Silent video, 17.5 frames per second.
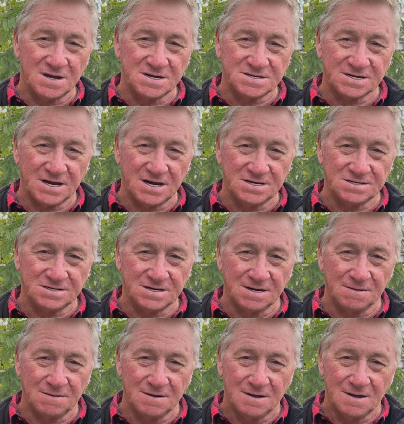your
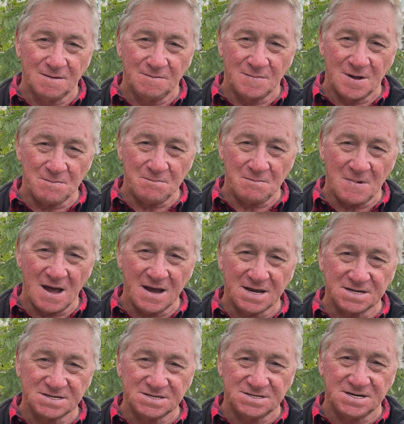scheduling, but make
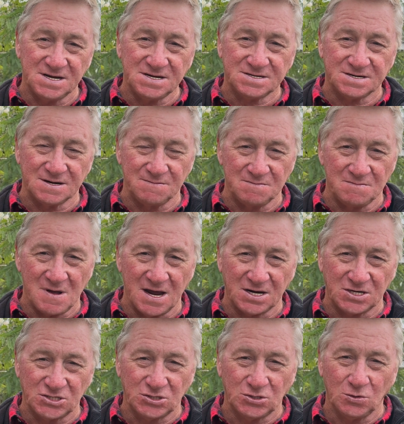a system.
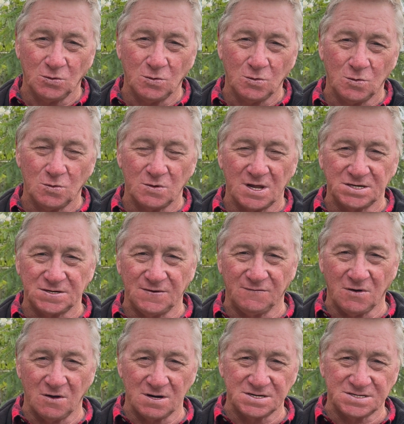Make sure that you've
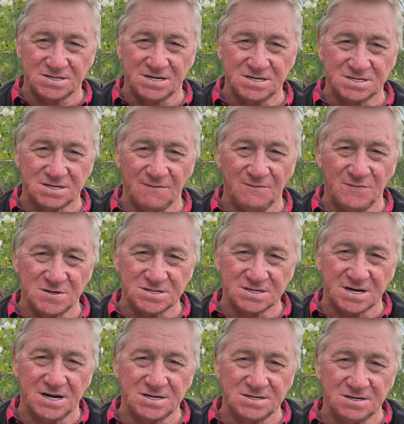got a system for
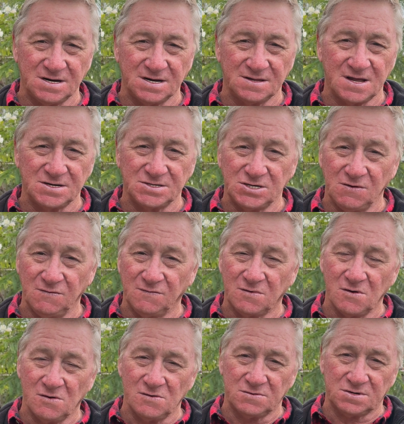scheduling, that you've
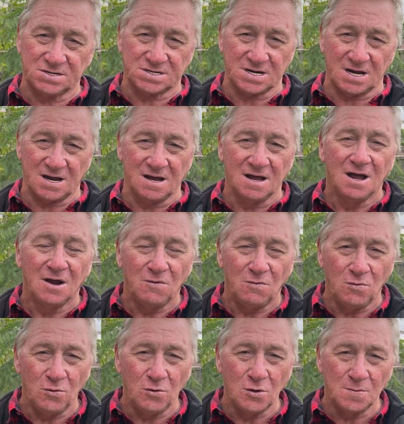got
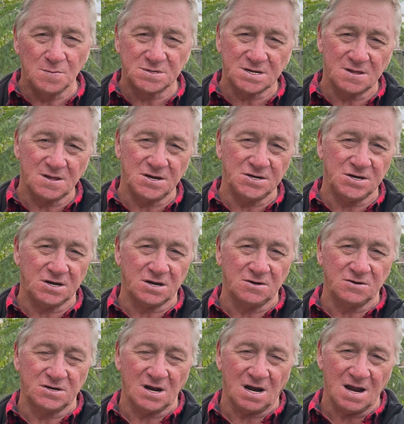room so that you
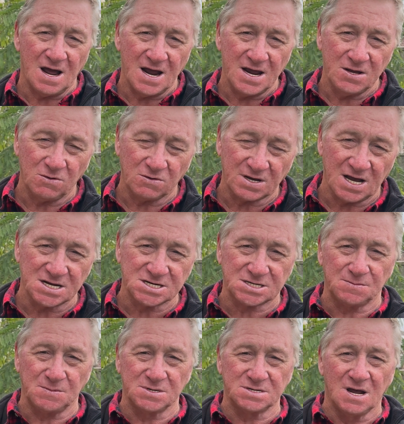can delay your
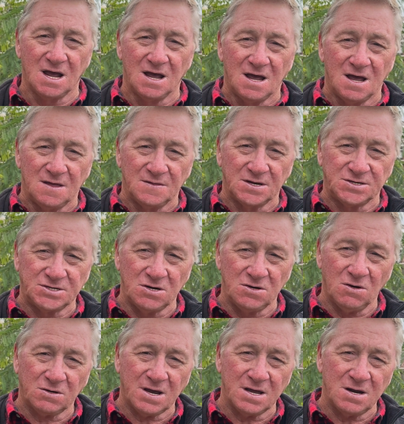customers, that you're
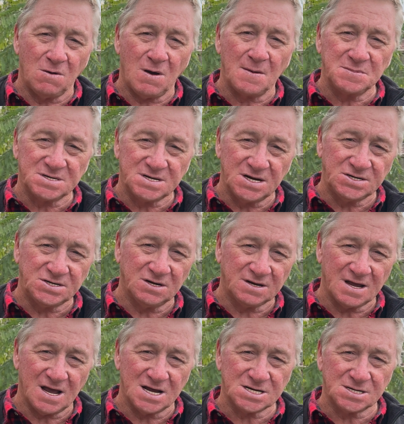not going to upset your
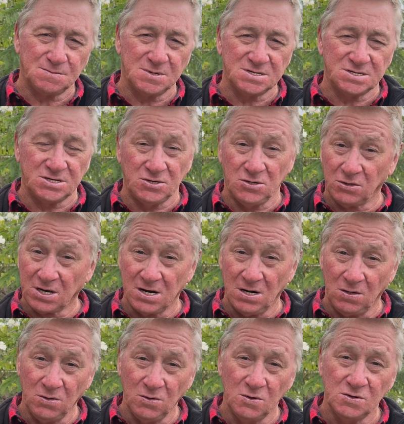customers, you're not going
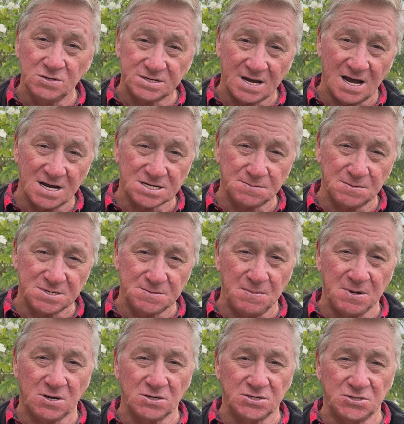to lose customers
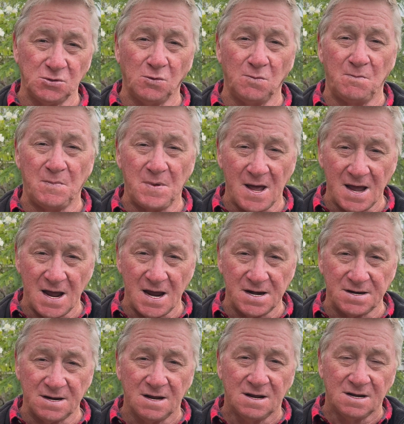because you're
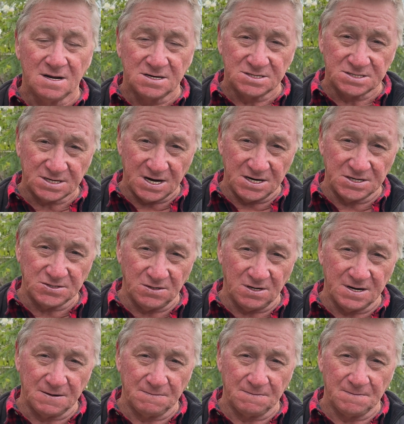bad
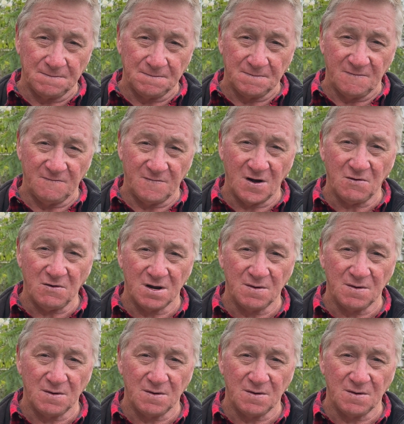scheduling. Very